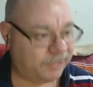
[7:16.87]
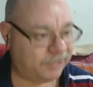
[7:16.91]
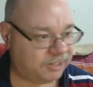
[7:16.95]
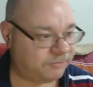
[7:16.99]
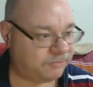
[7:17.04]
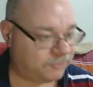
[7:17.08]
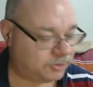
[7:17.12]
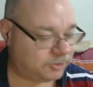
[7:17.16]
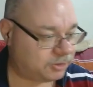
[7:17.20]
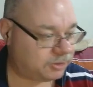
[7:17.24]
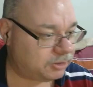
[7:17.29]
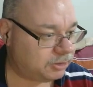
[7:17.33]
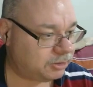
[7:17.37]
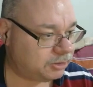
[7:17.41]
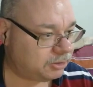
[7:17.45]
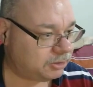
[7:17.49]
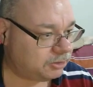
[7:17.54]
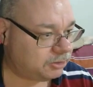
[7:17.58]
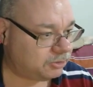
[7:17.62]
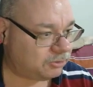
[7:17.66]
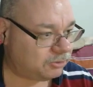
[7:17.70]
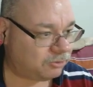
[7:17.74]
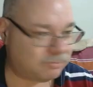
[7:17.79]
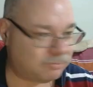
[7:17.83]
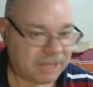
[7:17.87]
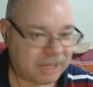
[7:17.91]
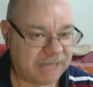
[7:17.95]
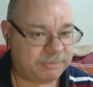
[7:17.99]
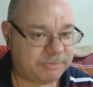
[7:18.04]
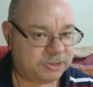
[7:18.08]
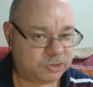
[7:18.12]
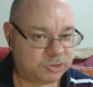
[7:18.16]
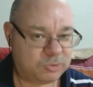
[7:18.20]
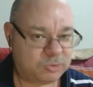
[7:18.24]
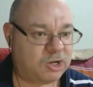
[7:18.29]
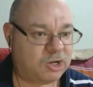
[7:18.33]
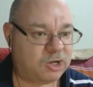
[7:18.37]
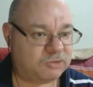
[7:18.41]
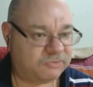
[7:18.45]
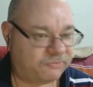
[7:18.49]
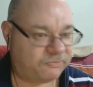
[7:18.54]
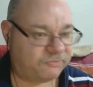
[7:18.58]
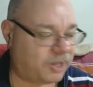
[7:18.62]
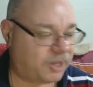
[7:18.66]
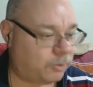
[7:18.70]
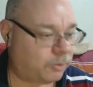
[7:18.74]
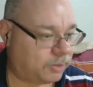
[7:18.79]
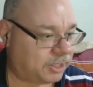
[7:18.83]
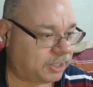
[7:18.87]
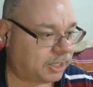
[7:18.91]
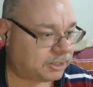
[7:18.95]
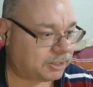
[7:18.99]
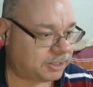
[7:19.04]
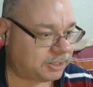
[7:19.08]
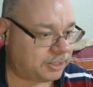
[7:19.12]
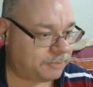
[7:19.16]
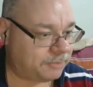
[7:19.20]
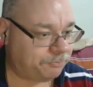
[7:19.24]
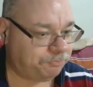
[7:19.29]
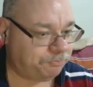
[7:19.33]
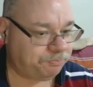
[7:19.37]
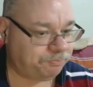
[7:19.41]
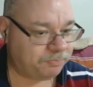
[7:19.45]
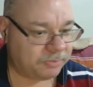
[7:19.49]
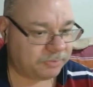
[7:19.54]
11, or maybe 12 if they were lucky.